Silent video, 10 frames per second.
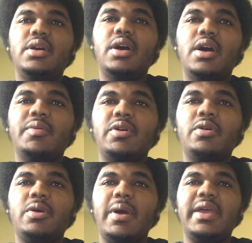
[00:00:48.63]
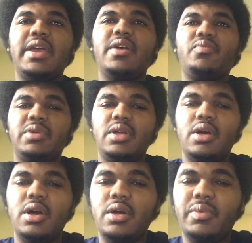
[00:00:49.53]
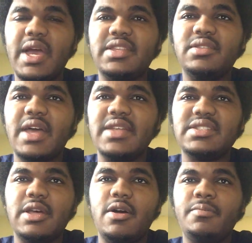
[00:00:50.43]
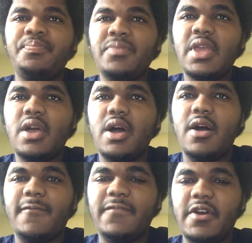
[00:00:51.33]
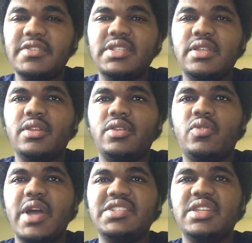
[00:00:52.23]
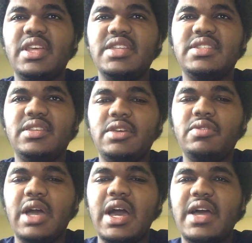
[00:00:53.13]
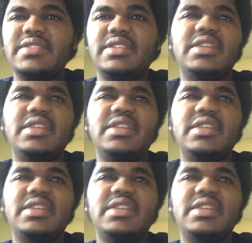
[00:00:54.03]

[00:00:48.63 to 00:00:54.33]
We're gonna go right here and react to that song. First, the question is to you guys